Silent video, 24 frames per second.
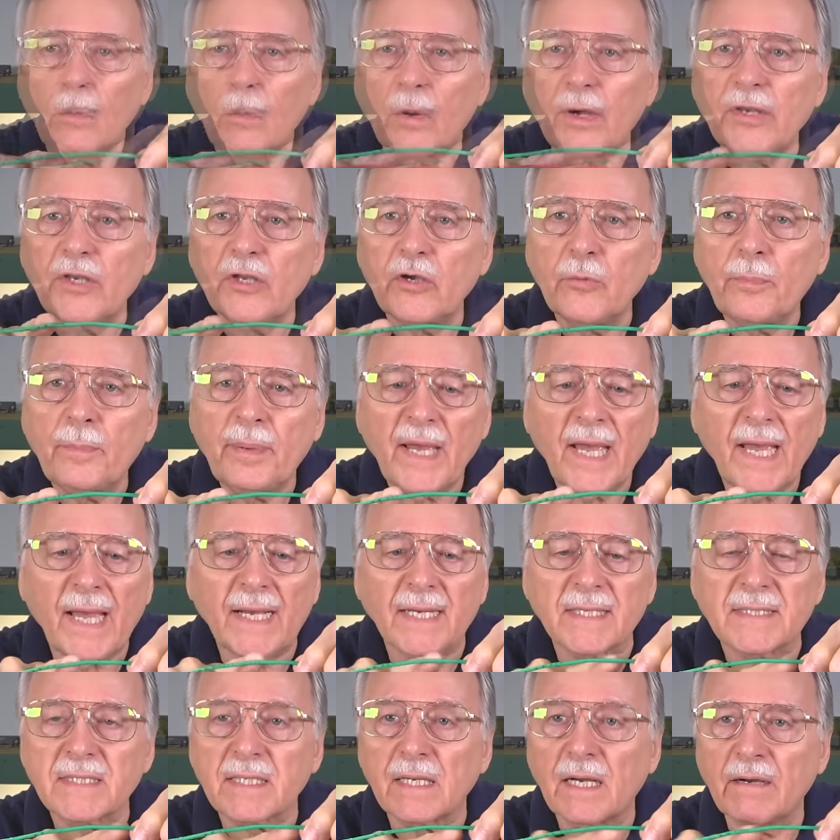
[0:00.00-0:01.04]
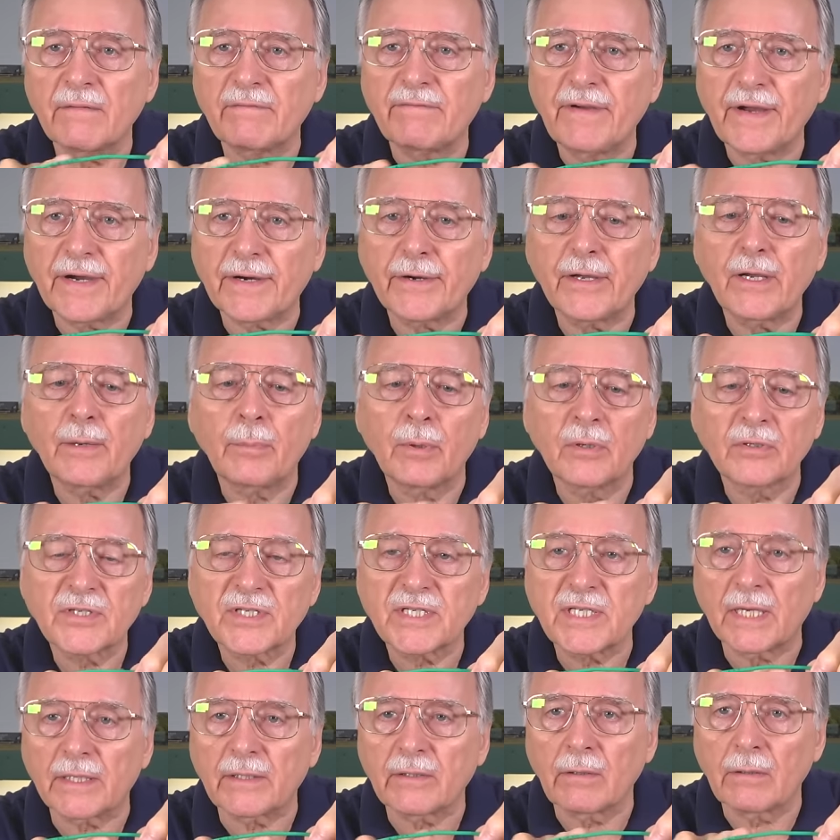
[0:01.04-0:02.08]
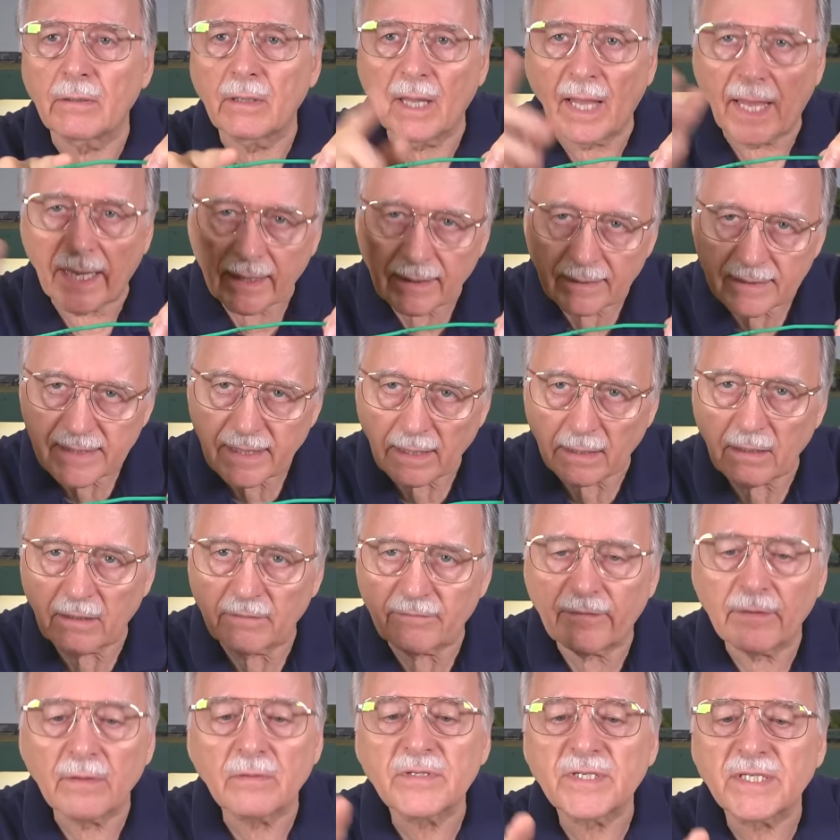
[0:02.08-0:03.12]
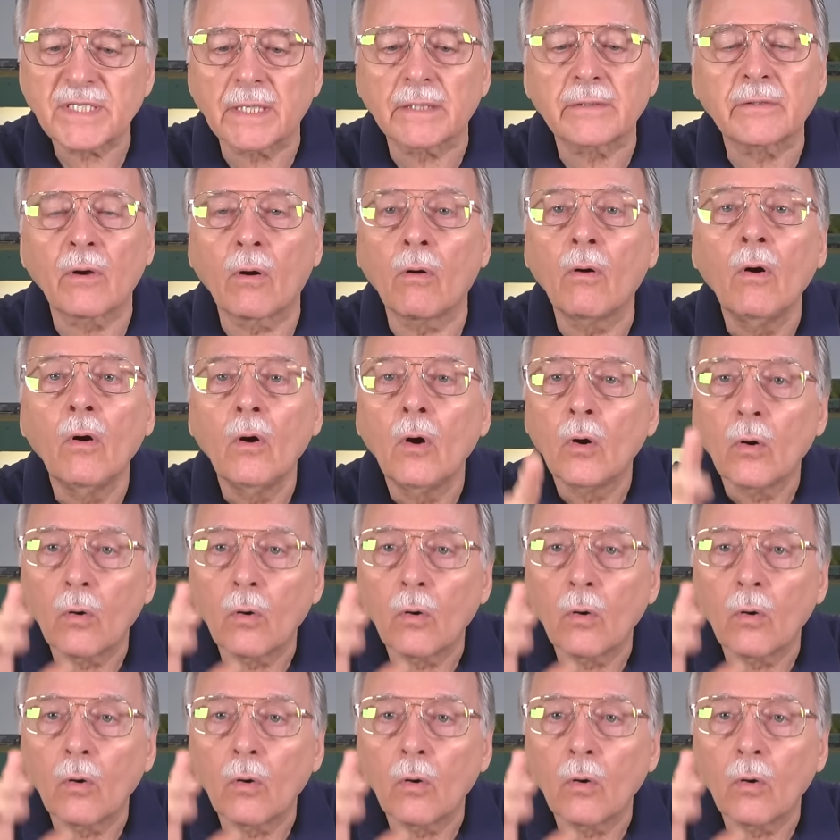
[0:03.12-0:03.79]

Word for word: when you pass a variable signal like a telephone signal